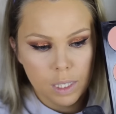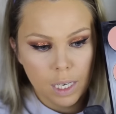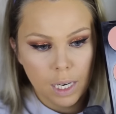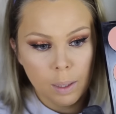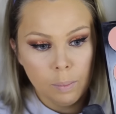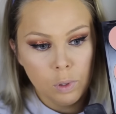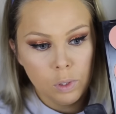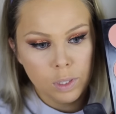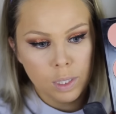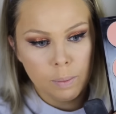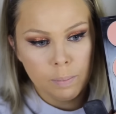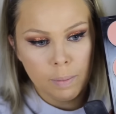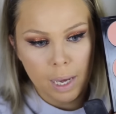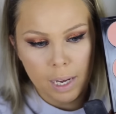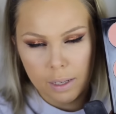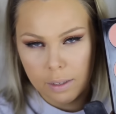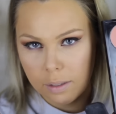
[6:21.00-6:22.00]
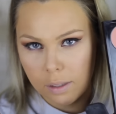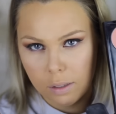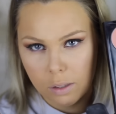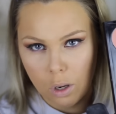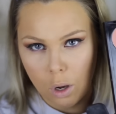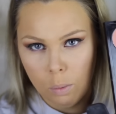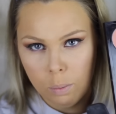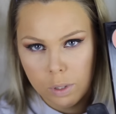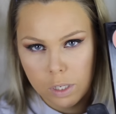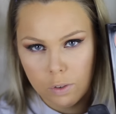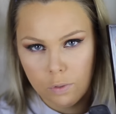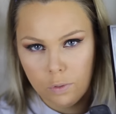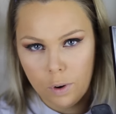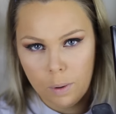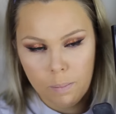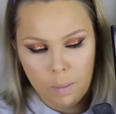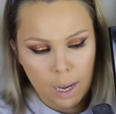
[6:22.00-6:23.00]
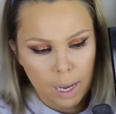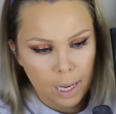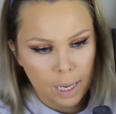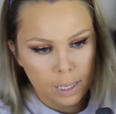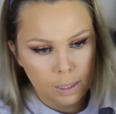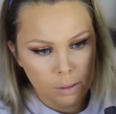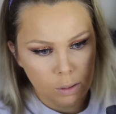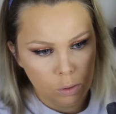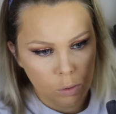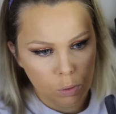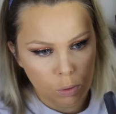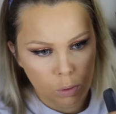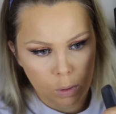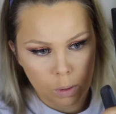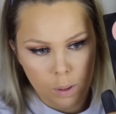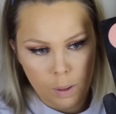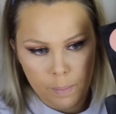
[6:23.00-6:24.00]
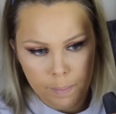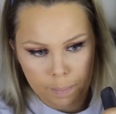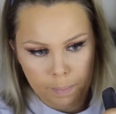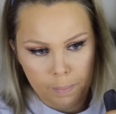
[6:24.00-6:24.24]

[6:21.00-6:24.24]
Today I'm using MAC Sculpt from my little